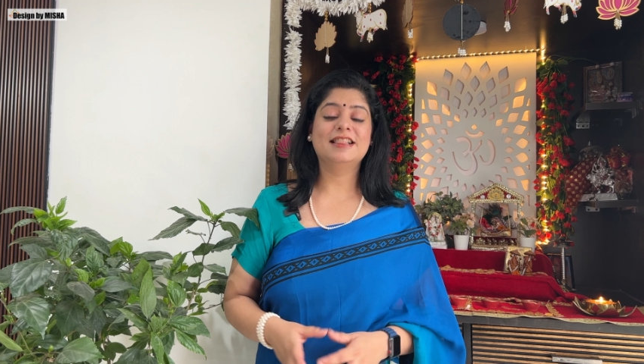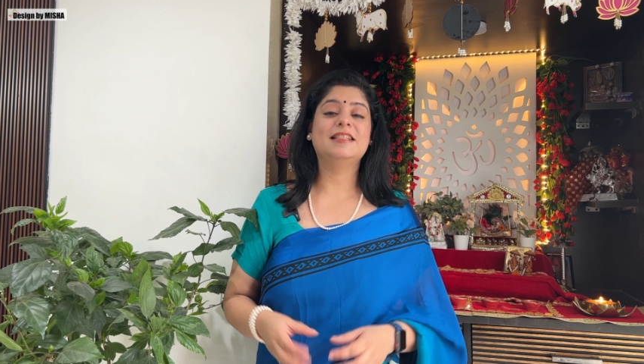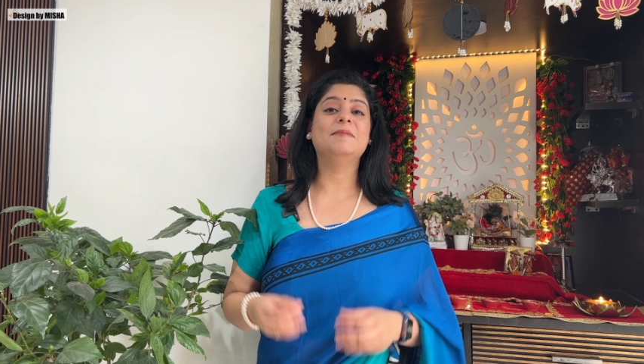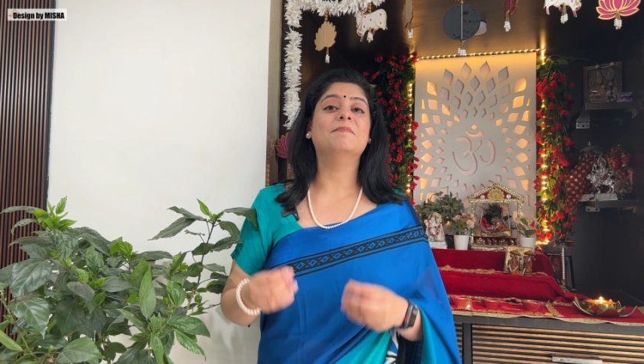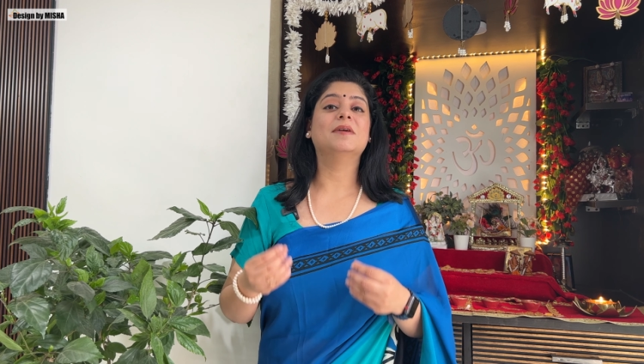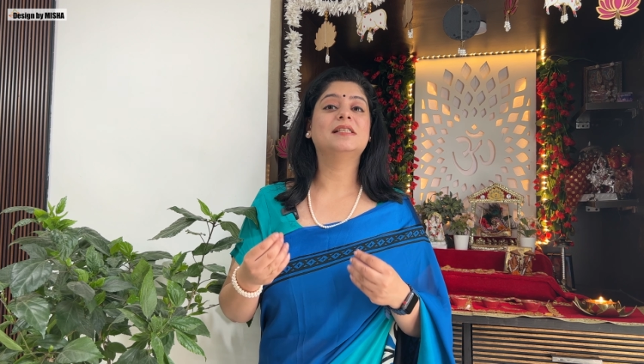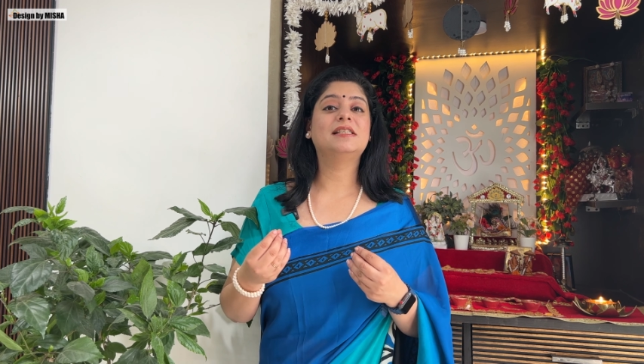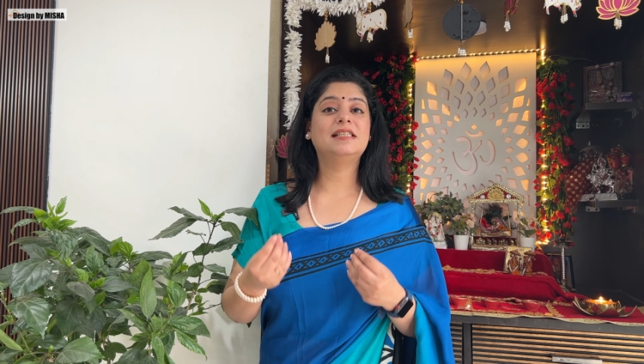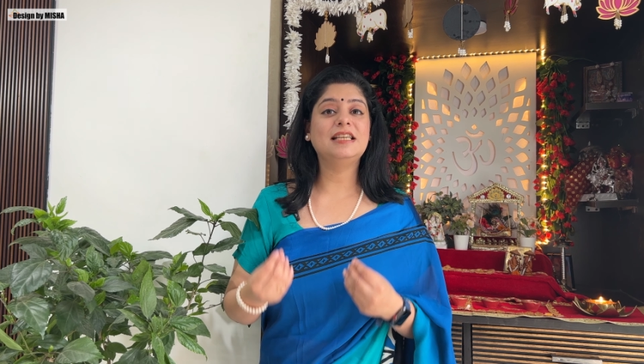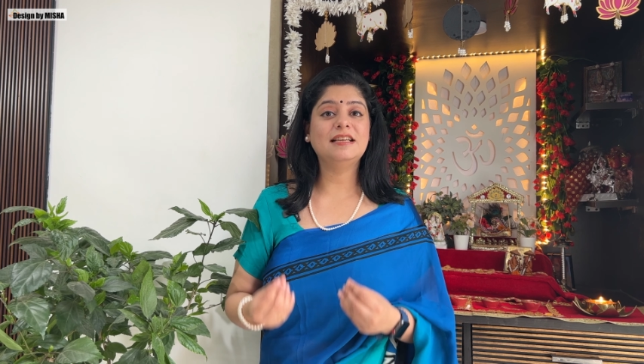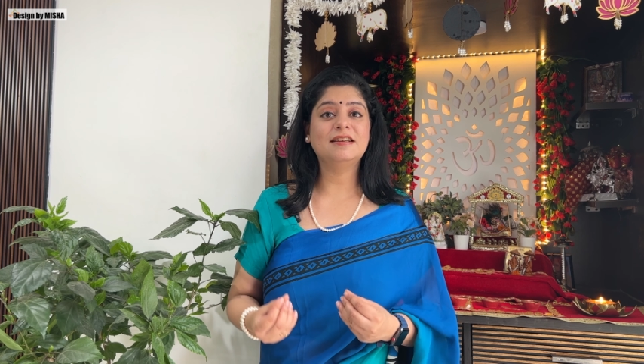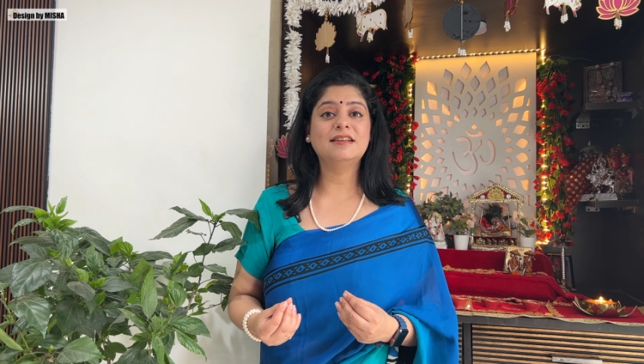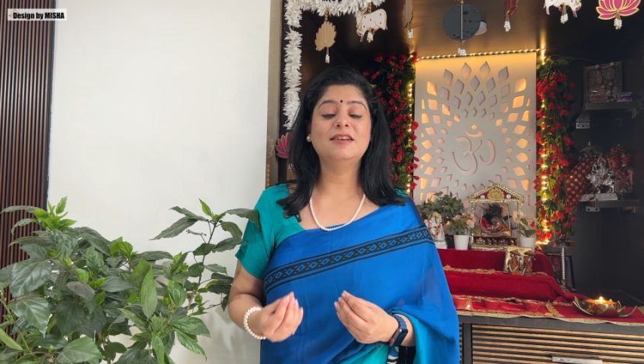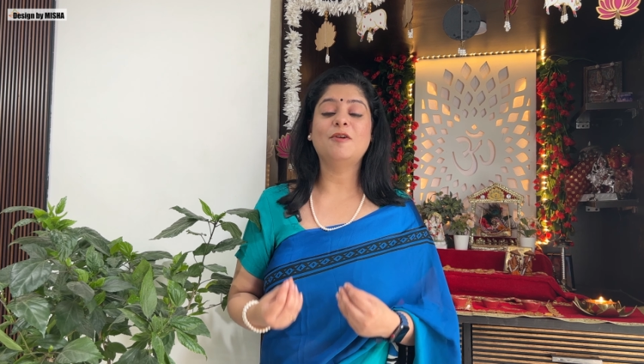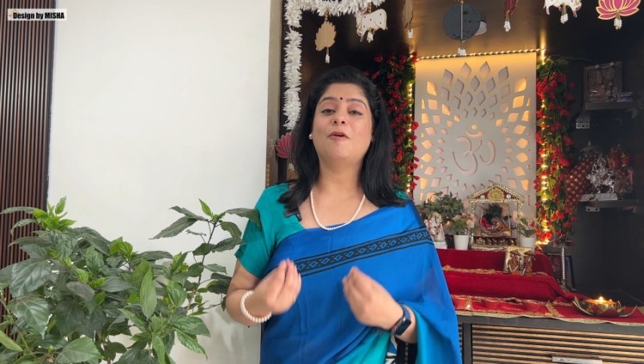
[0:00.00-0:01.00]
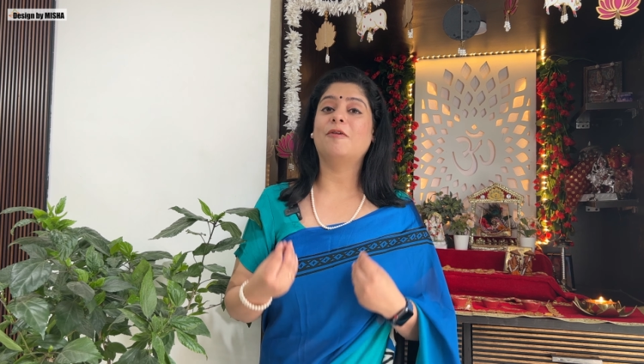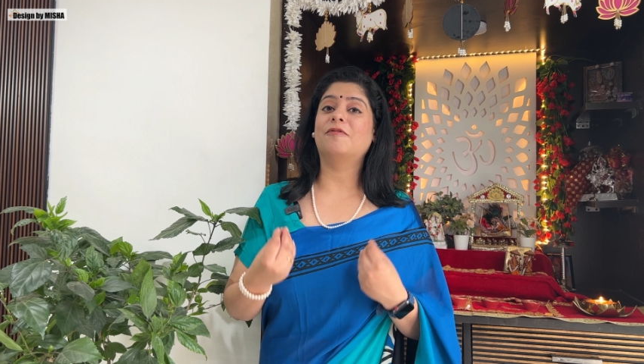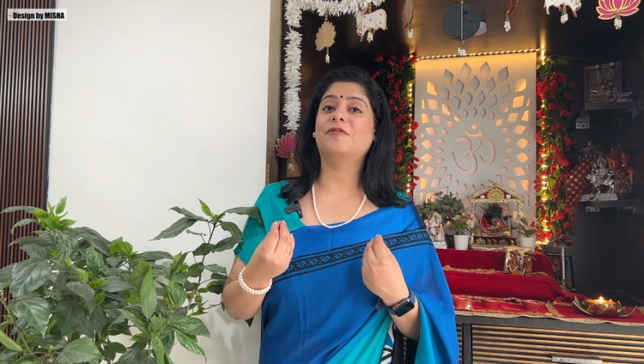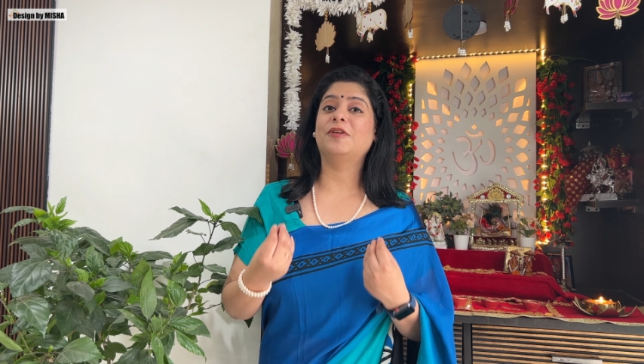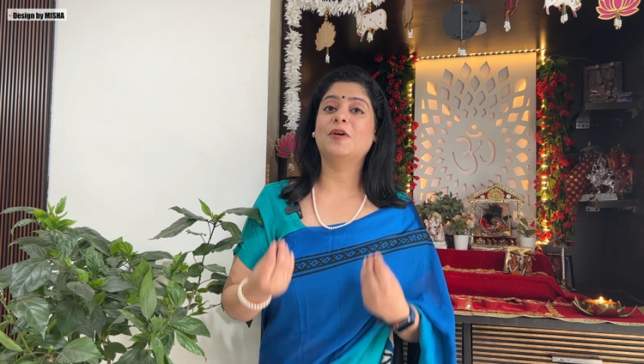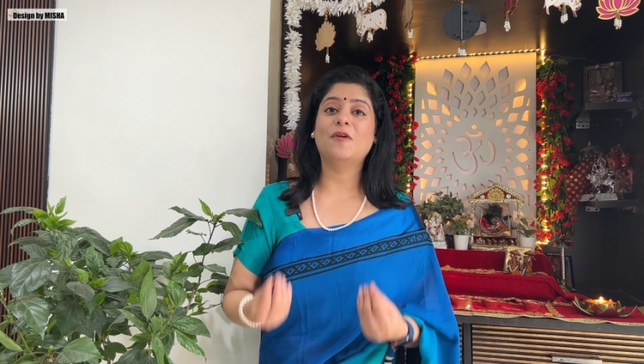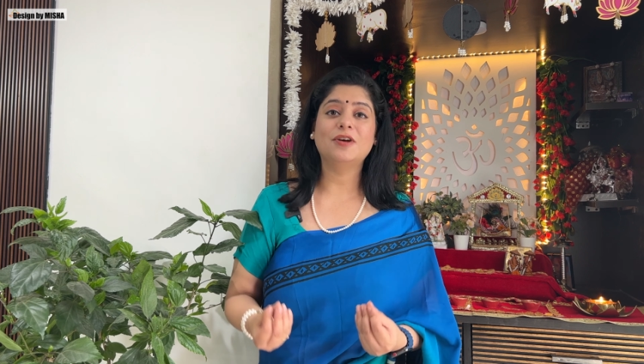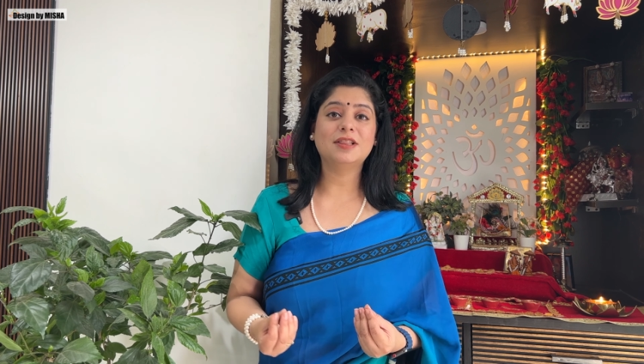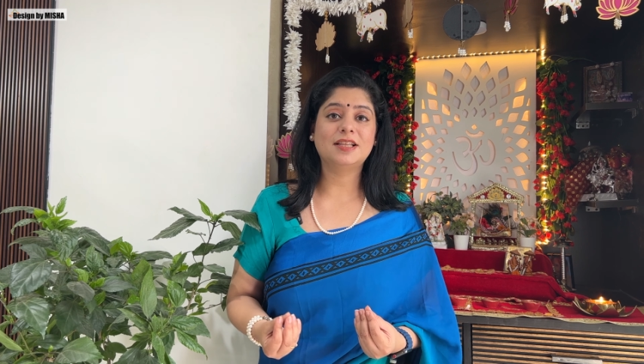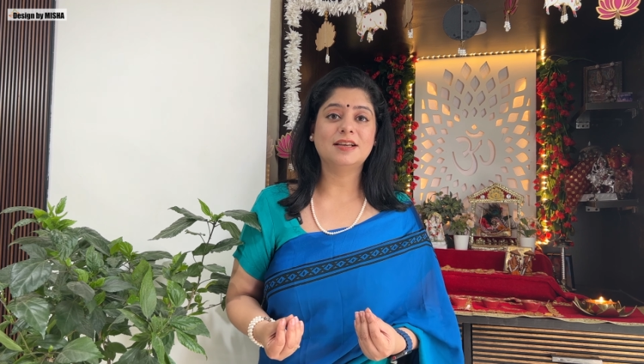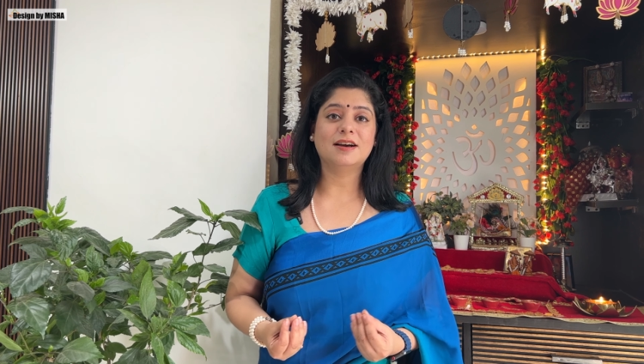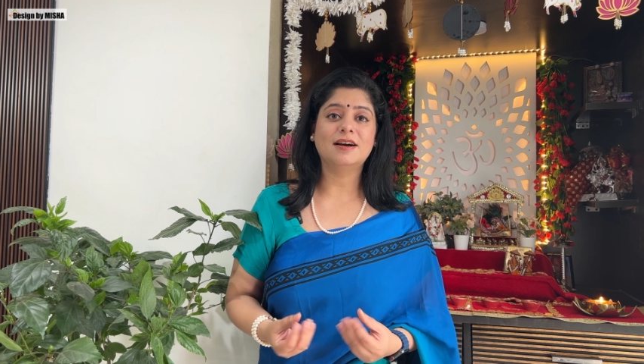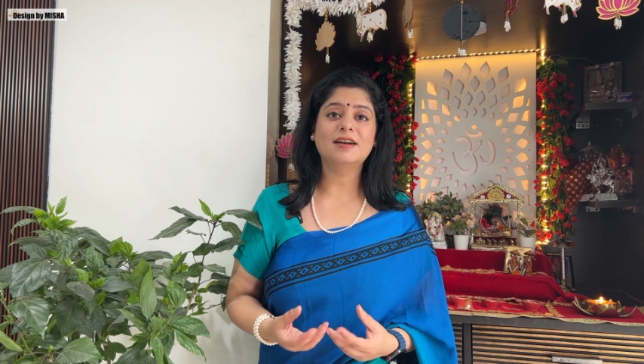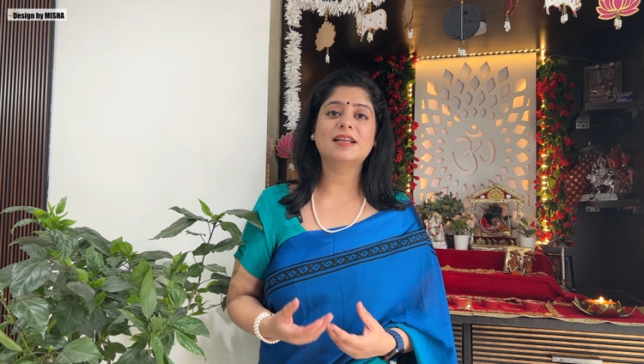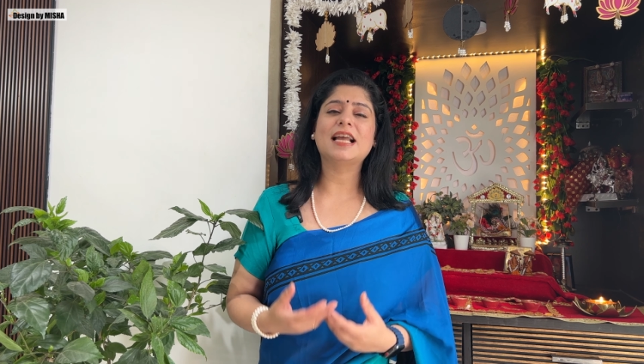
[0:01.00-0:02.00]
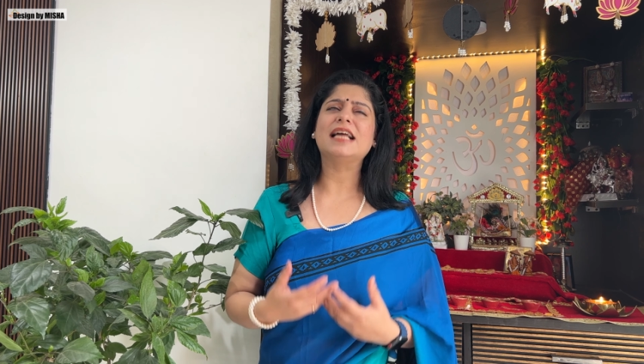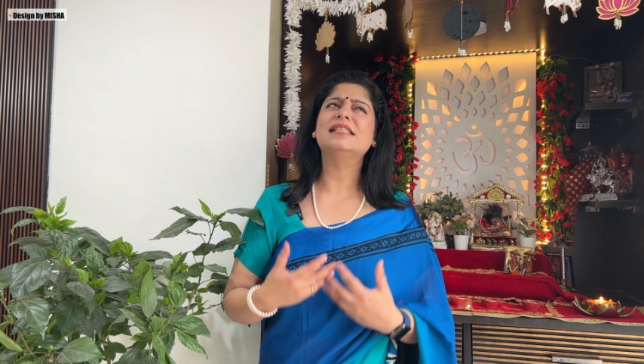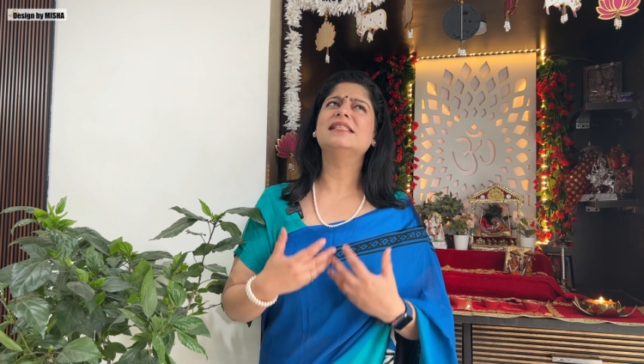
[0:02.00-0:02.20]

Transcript: The material of your diya can